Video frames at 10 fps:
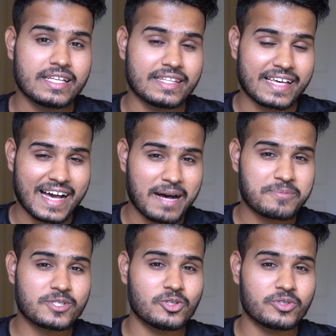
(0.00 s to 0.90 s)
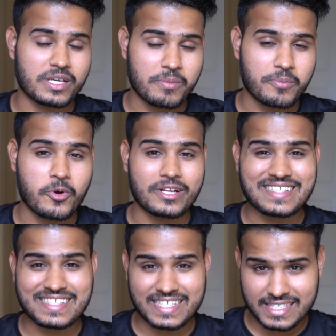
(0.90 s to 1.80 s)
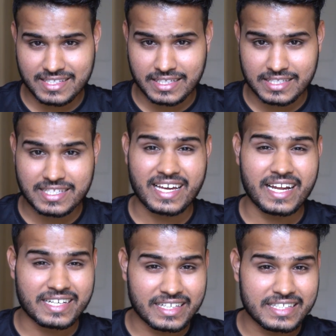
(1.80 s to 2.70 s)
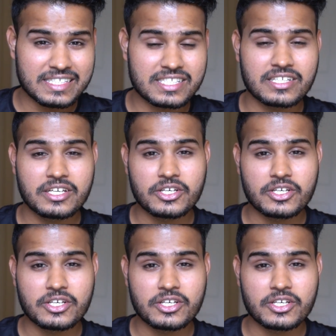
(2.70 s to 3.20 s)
the absolute important 6 things at least